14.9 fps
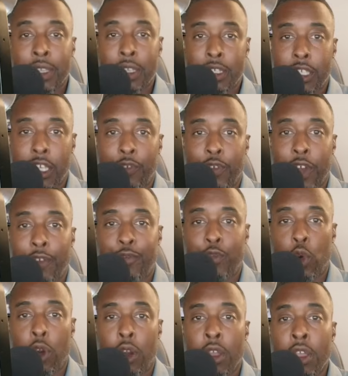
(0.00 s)

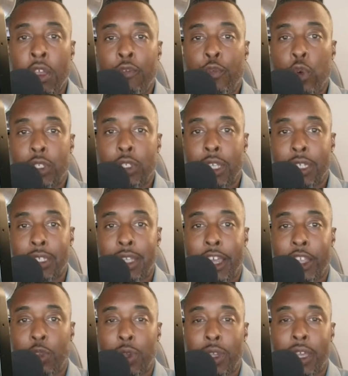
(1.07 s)

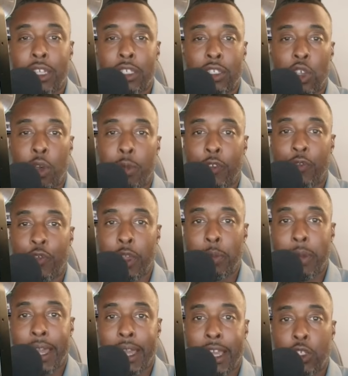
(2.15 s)
707-654-4693. Got so much
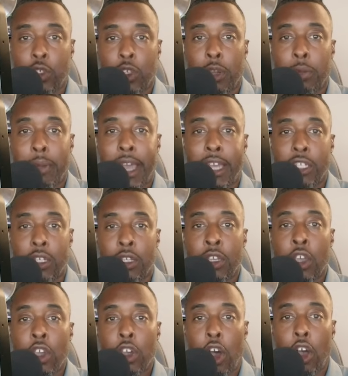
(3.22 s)
feedback, as you can imagine.
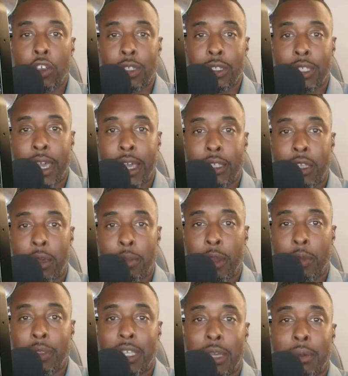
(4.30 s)
Calls and texts coming
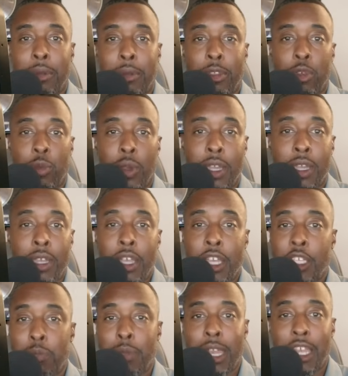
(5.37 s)
up in segment number three.
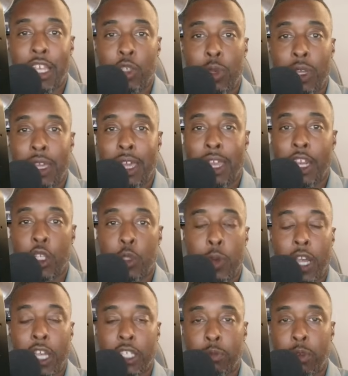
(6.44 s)
As many as we can get in as
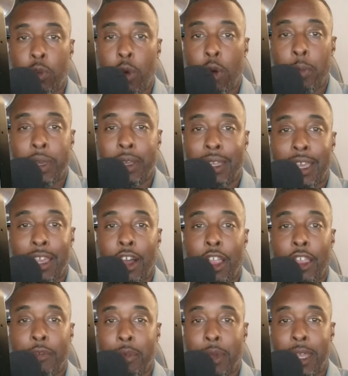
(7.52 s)
possible. Won't be able to get
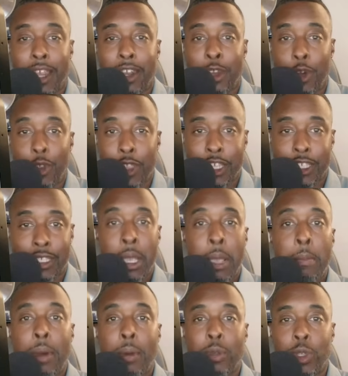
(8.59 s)
all of them in, I know this,
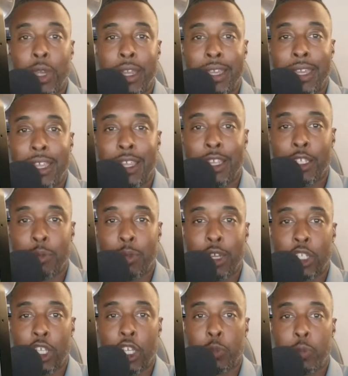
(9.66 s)
but we'll try to get in as
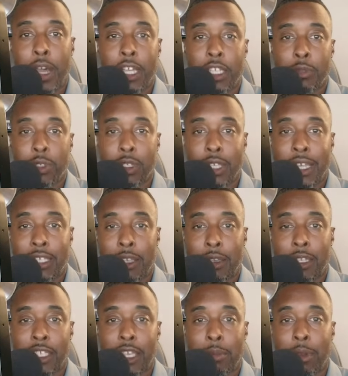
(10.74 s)
much as possible. So that's
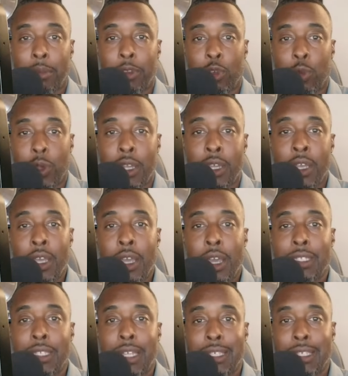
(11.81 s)
segment number three of
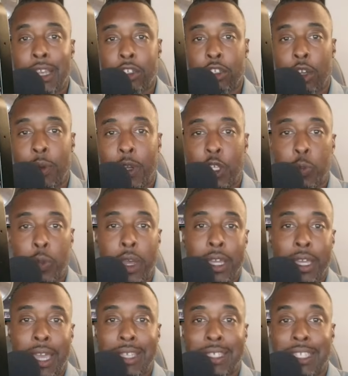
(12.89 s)
today's Locked On Raiders
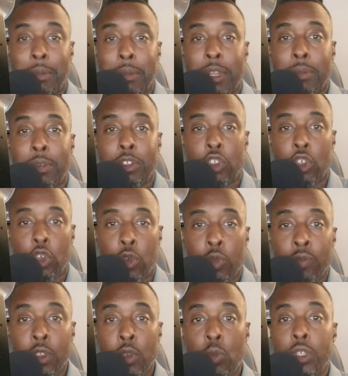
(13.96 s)
podcast. Segment number two,
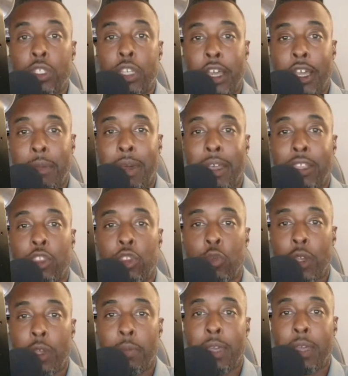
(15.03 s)
we'll talk about the
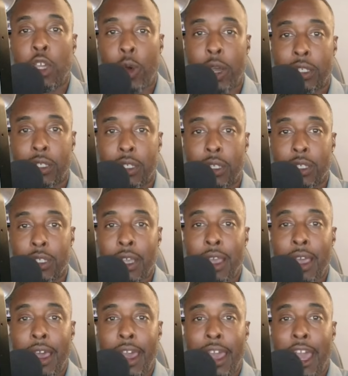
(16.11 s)
three big questions
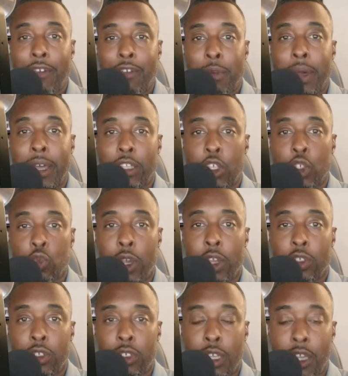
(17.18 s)
I have about this
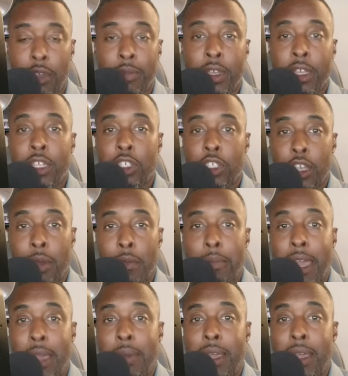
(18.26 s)
Raiders team. Some
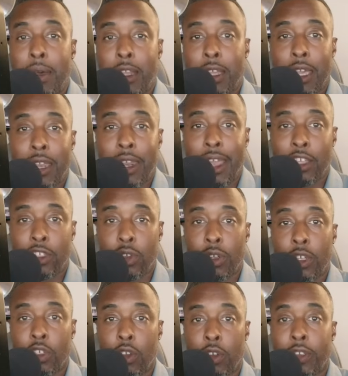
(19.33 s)
may be able to get answered
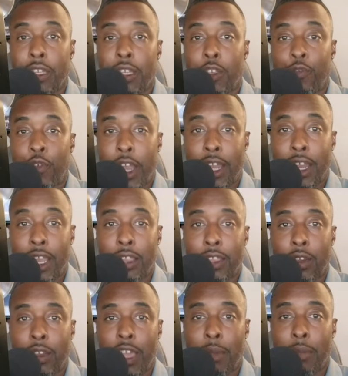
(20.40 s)
as early as Friday in
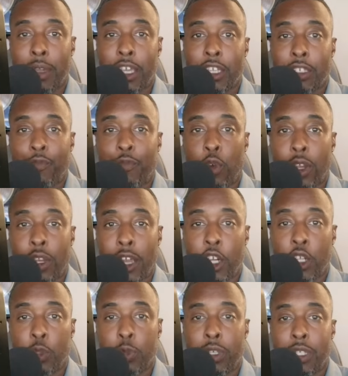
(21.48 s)
their game against the
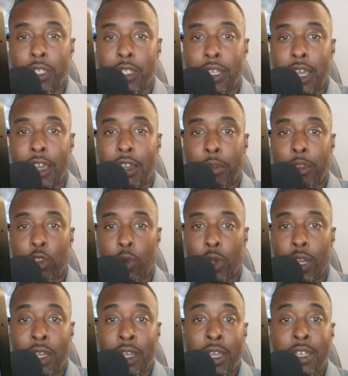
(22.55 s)
49ers, preseason game number
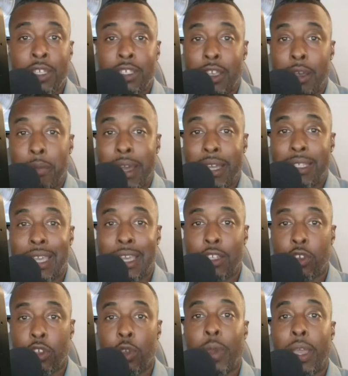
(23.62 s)
three. Some might take
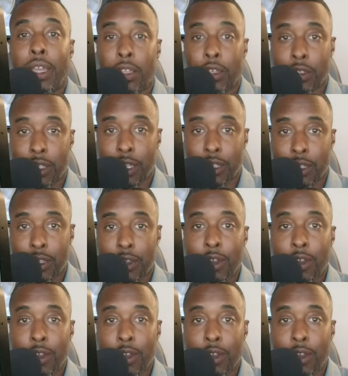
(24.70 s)
till the regular season.